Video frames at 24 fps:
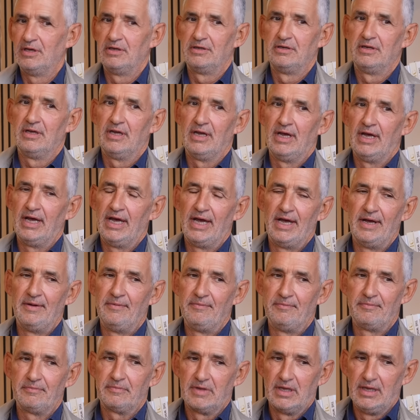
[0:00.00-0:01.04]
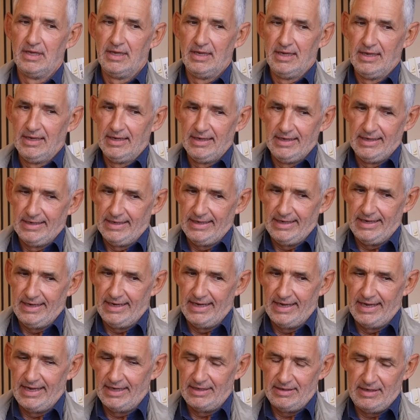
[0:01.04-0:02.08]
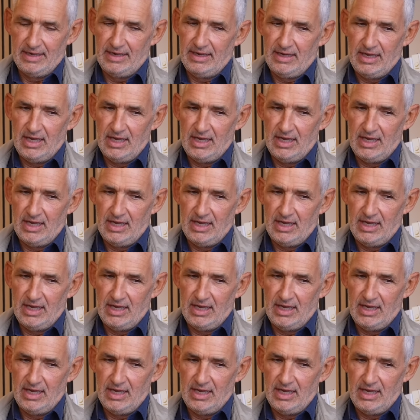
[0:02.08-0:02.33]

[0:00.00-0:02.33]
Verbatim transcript: that um, uh,